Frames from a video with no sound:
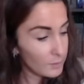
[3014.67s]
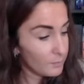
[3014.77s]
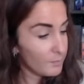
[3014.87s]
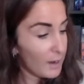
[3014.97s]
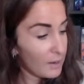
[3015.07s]

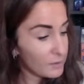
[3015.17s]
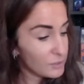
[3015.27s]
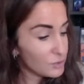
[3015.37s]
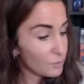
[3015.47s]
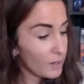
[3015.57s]

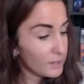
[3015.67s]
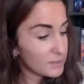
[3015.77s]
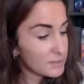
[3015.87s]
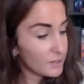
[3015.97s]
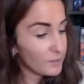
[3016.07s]
Marriage, wedding
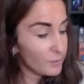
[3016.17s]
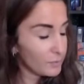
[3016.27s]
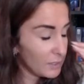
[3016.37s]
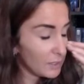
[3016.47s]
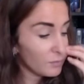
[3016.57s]

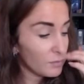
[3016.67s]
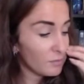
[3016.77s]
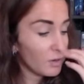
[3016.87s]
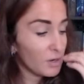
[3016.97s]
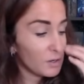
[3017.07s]
ceremony in
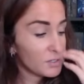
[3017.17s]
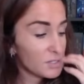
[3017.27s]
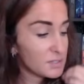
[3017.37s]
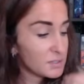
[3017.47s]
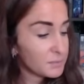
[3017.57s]

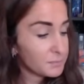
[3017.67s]
reverse.